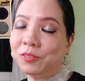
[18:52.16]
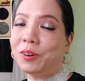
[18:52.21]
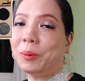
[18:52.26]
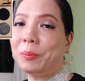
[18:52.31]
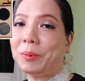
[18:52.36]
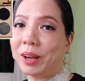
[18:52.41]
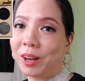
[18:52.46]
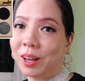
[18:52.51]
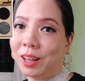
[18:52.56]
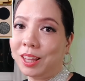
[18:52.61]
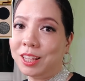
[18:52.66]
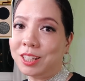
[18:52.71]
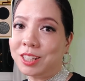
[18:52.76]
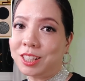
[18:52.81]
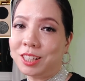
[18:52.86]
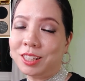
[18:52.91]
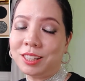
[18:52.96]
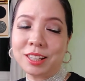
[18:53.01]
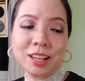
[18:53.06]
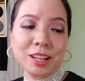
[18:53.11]
for my
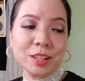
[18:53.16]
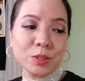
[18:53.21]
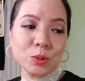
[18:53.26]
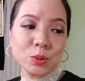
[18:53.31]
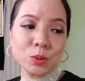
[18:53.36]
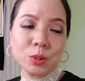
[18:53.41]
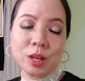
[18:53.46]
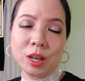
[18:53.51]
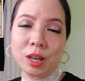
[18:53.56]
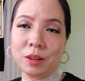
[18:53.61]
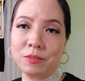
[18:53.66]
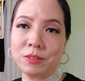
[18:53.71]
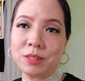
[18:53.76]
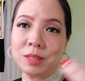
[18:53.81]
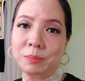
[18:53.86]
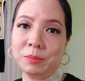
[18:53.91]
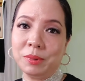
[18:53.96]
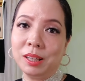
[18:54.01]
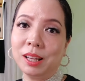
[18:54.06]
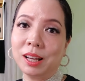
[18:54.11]
collection, I do not have
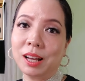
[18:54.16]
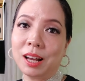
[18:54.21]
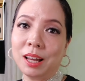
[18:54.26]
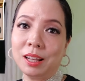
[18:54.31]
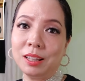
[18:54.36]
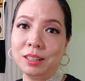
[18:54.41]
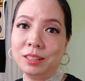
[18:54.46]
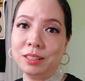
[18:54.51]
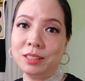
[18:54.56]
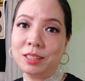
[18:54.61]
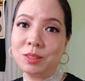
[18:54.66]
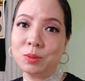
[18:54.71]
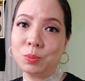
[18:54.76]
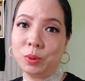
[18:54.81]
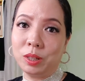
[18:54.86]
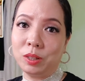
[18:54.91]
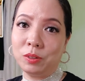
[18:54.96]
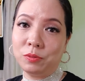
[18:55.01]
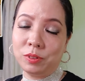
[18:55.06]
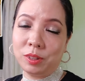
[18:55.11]
similar
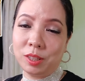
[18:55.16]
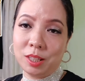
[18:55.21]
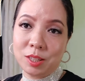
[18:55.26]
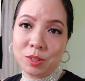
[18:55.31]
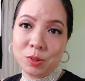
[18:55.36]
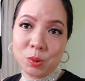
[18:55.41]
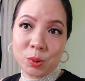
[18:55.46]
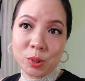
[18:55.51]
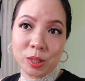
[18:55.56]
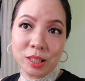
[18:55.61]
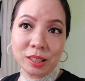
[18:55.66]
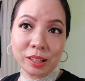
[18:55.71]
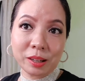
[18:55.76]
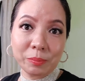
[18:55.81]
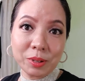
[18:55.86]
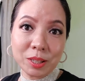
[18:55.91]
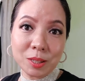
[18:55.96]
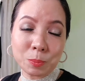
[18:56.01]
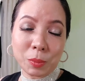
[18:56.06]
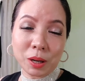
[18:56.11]
colors with these 3
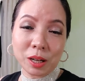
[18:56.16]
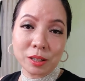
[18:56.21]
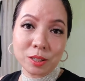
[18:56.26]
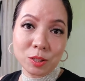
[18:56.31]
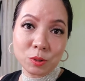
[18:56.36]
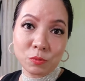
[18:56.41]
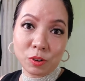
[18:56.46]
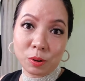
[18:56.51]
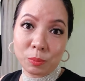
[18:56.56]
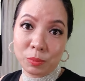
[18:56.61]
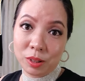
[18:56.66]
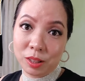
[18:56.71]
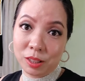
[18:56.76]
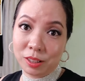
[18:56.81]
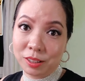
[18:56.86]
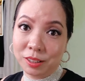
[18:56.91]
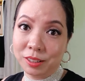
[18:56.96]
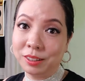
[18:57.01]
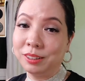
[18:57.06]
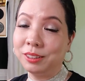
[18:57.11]
Diamond Sparkles
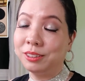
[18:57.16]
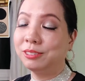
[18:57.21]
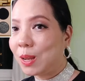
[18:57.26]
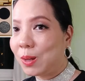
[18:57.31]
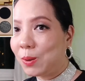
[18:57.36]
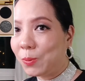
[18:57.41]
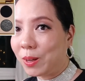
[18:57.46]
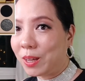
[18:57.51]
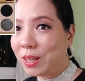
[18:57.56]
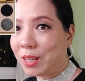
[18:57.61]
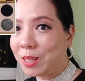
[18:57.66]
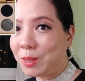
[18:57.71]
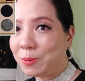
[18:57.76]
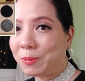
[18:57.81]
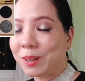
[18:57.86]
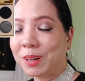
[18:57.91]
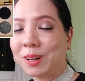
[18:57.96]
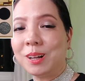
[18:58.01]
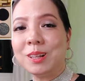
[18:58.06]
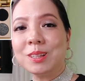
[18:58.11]
formula.
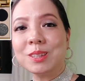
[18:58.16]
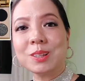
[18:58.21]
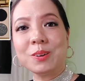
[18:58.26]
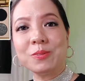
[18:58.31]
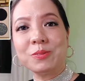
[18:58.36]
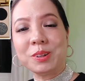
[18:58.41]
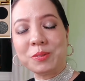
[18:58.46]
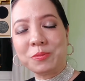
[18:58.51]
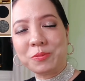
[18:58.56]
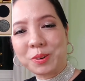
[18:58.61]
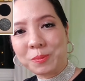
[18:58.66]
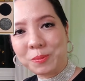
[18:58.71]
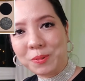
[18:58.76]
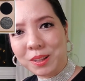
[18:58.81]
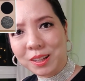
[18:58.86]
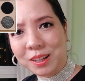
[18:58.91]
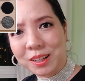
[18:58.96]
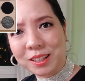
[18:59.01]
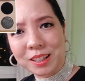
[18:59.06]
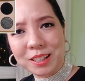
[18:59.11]
Anyways, because of their
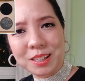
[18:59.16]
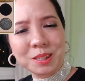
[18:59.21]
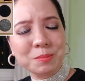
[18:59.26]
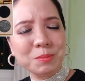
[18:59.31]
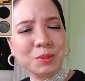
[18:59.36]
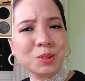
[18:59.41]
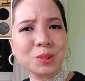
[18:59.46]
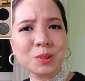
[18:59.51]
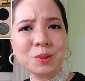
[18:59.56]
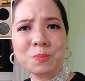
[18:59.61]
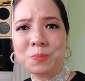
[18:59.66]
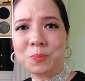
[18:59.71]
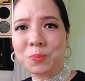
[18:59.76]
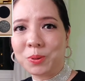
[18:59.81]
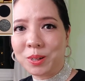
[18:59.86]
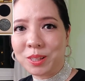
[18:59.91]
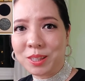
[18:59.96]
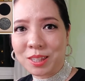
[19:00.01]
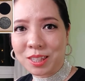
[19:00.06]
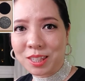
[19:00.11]
formula, they seem so
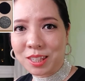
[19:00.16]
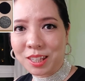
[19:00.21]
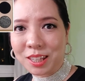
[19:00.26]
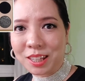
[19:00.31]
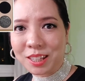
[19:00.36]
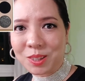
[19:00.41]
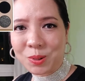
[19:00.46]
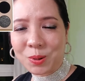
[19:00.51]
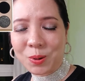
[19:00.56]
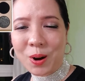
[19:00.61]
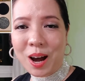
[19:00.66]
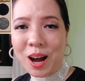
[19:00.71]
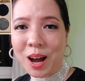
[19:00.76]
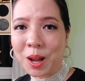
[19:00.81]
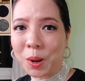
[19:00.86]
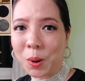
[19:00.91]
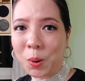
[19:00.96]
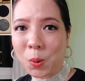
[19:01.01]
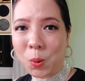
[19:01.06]
pretty, so high